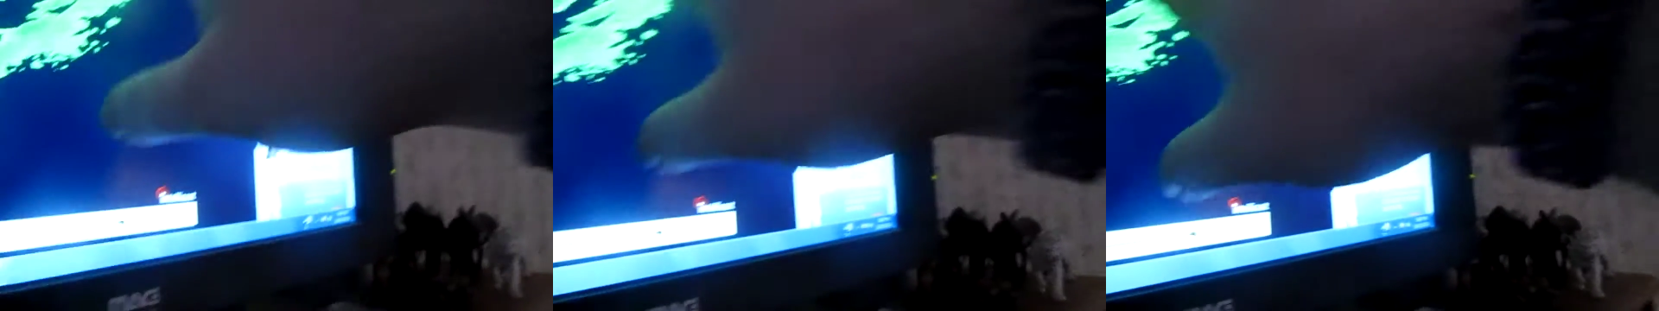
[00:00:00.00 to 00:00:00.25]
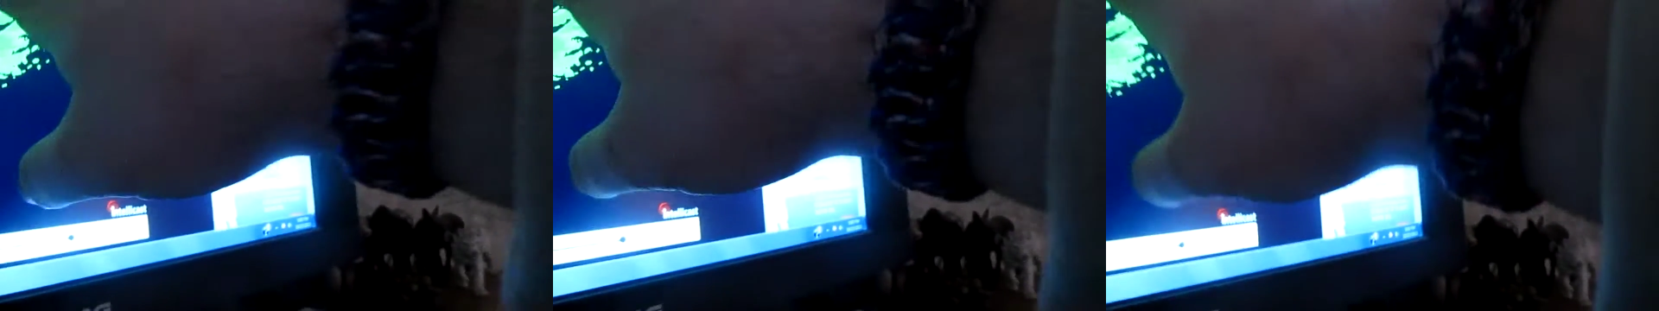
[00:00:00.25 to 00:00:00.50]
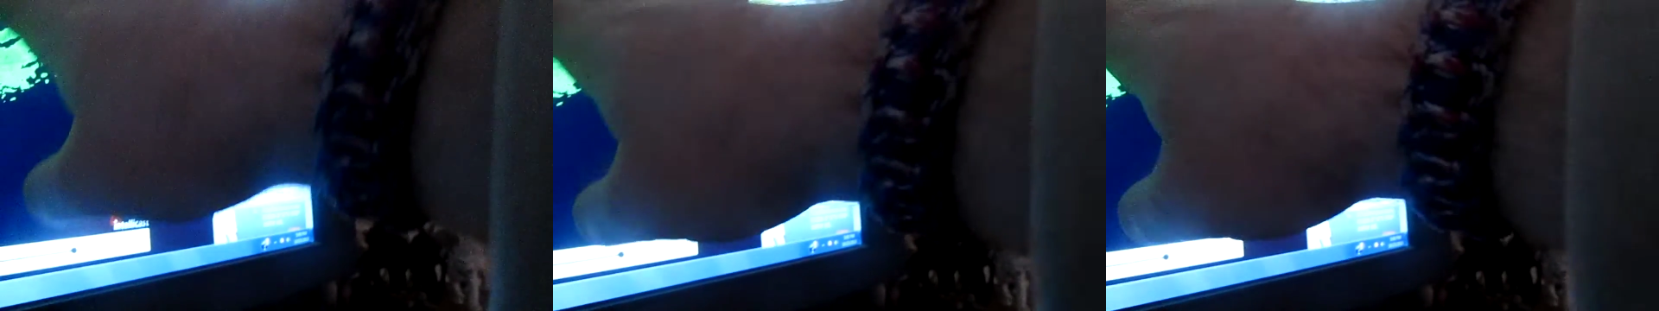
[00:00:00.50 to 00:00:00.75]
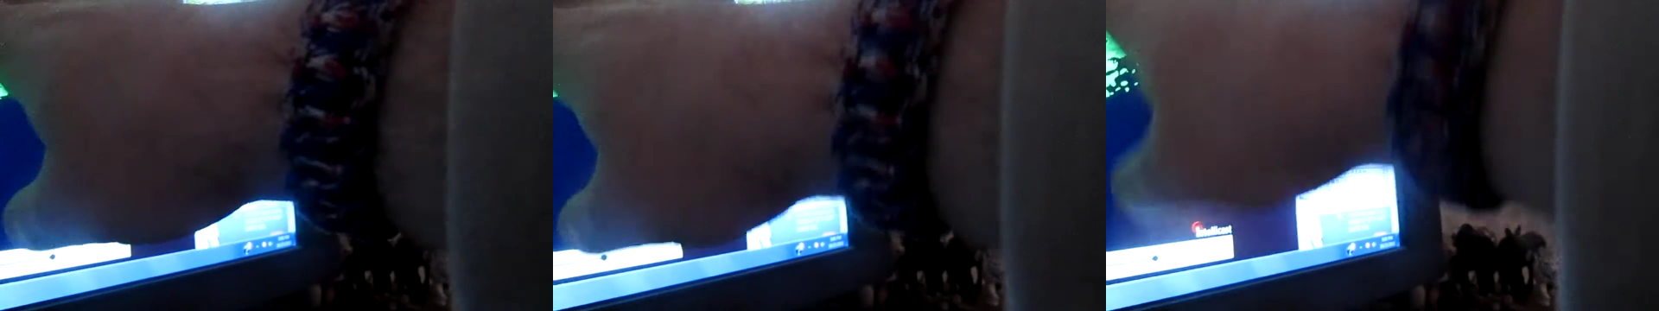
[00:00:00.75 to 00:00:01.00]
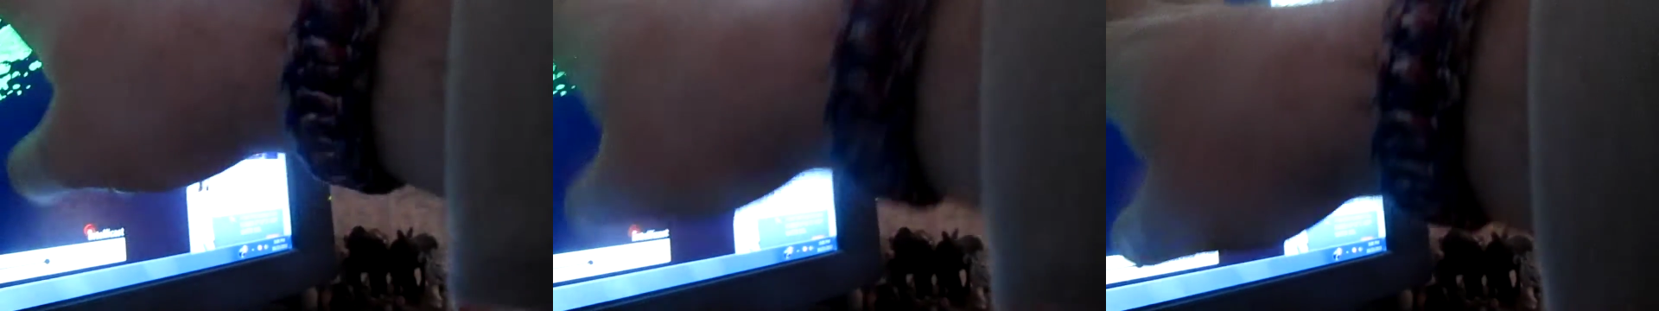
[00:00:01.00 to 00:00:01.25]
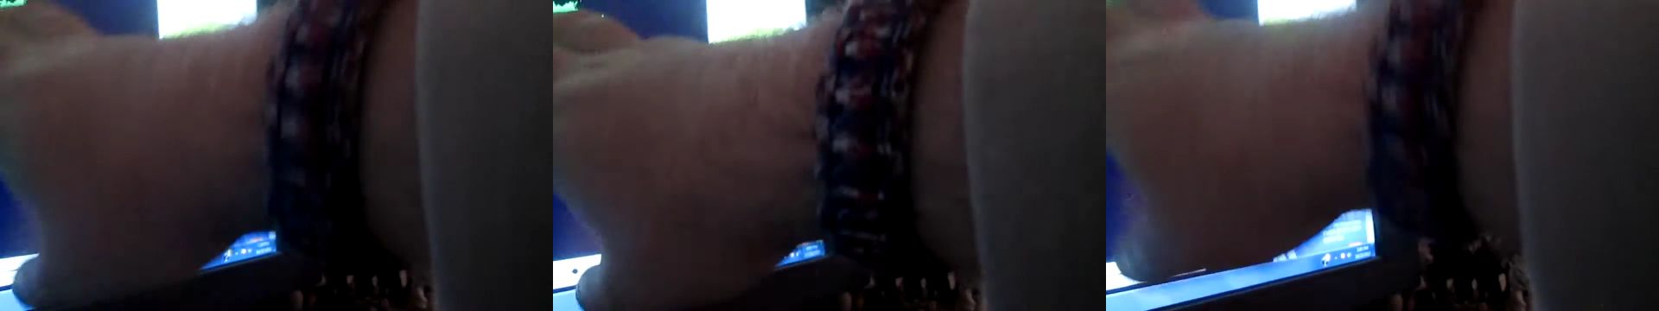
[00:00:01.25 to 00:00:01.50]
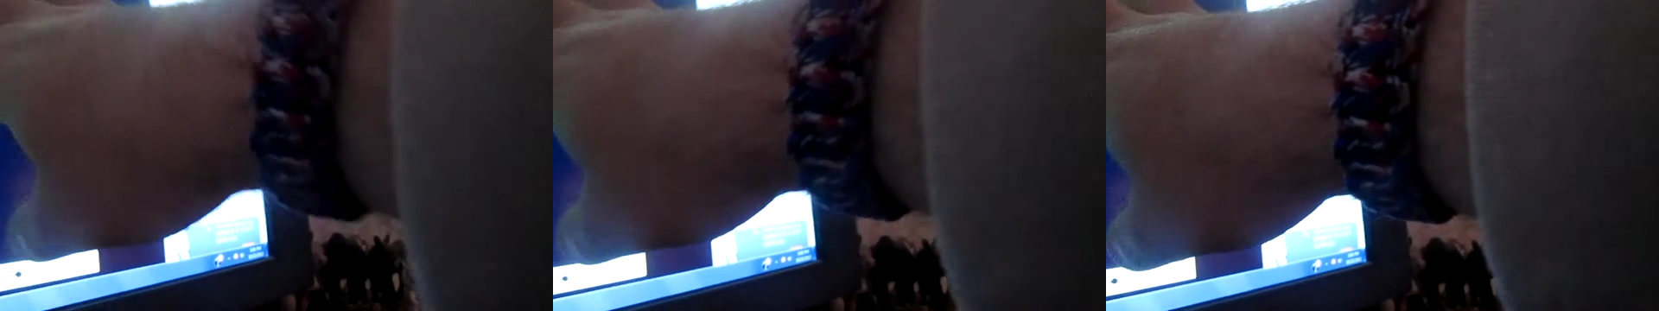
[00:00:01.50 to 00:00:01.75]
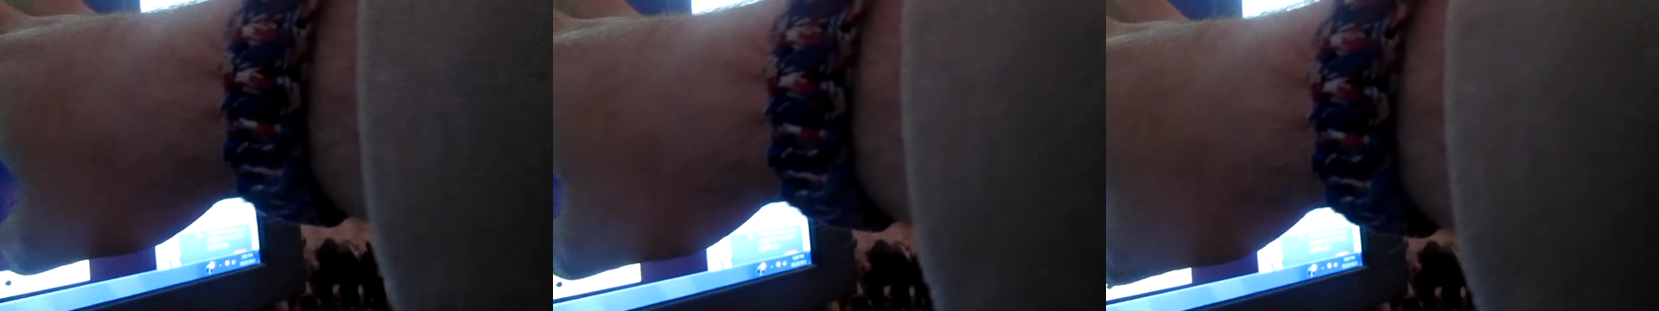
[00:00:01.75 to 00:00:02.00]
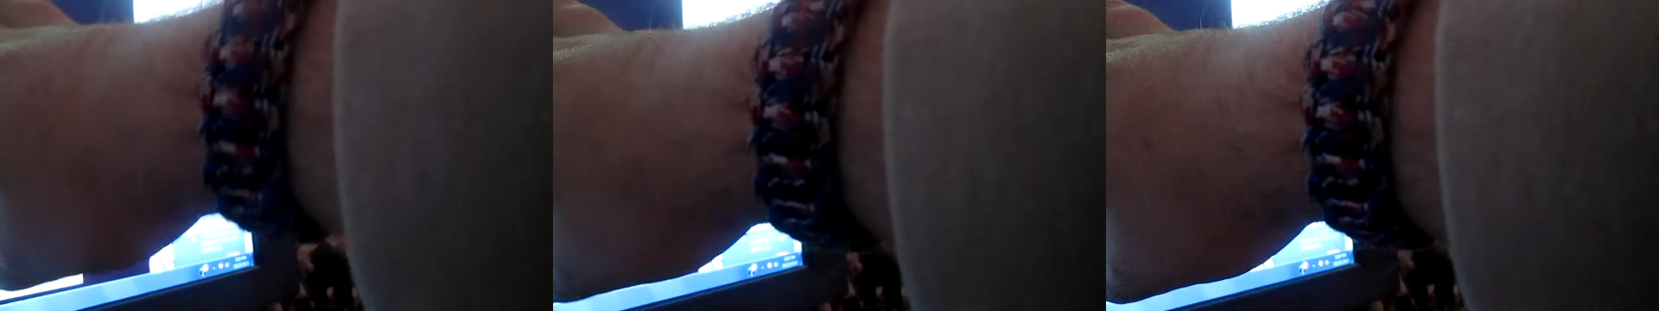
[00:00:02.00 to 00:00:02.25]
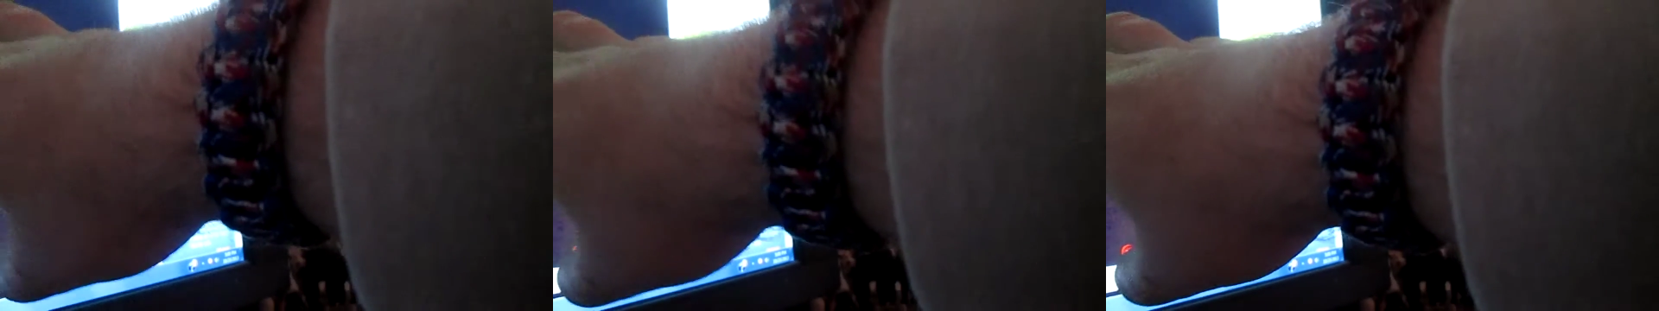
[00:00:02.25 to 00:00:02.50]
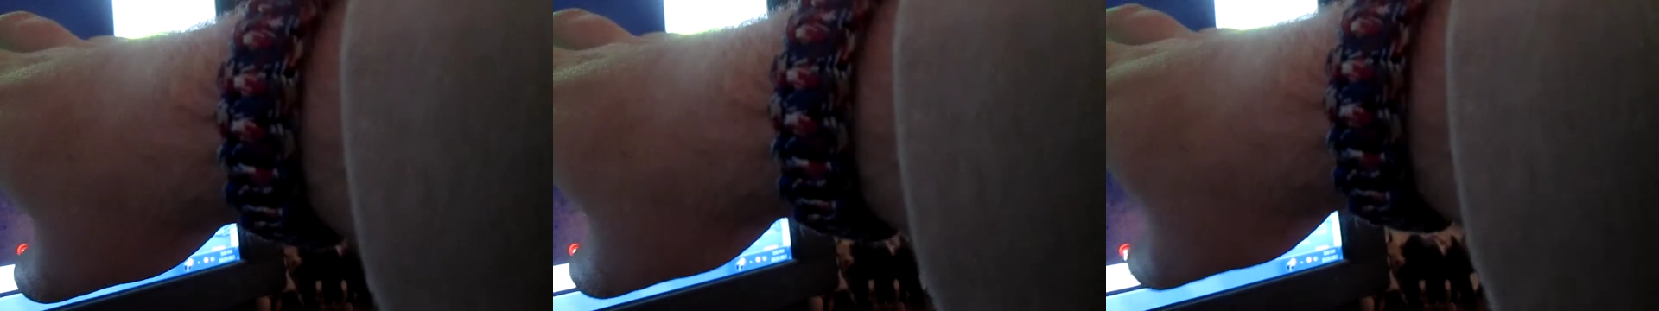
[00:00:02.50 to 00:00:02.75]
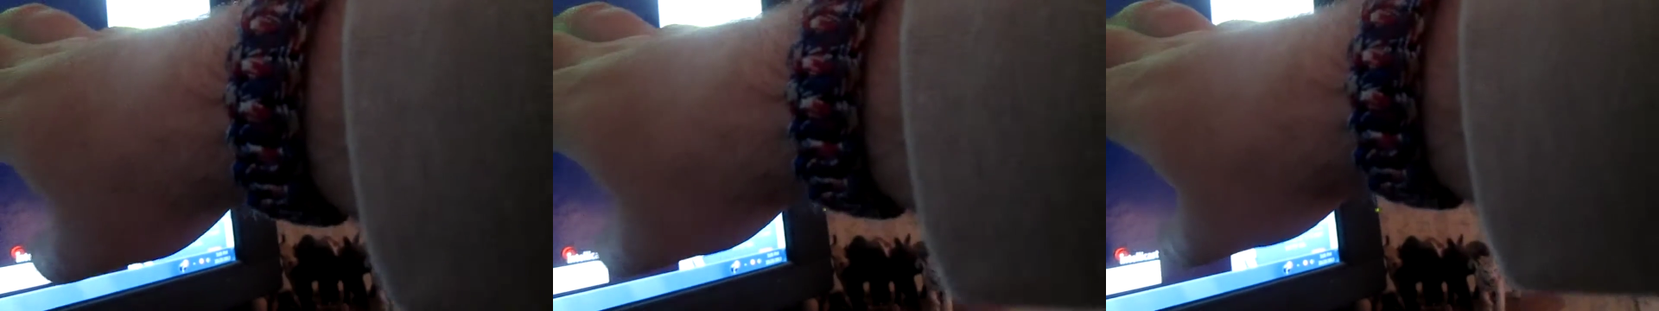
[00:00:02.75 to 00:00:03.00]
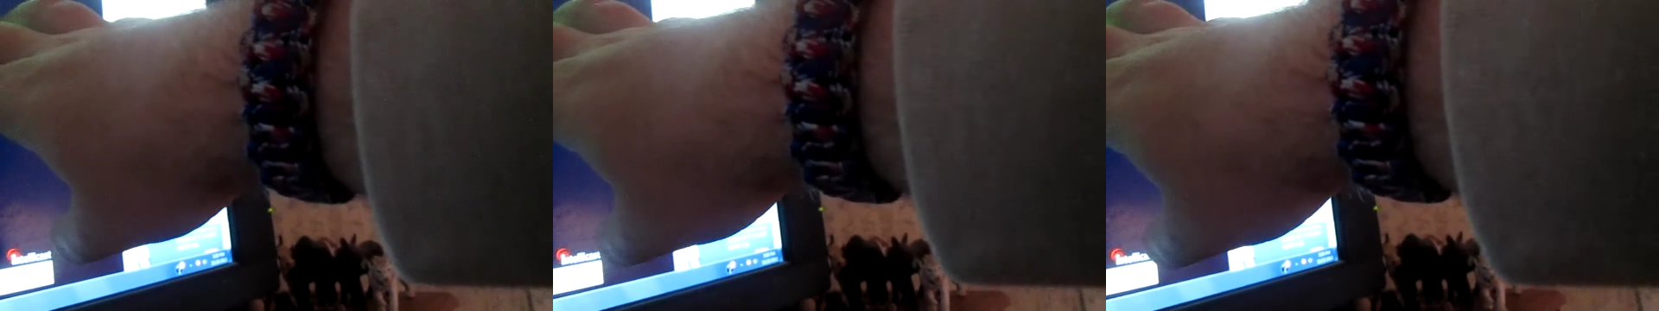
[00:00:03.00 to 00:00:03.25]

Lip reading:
Nobody's mouth can be seen.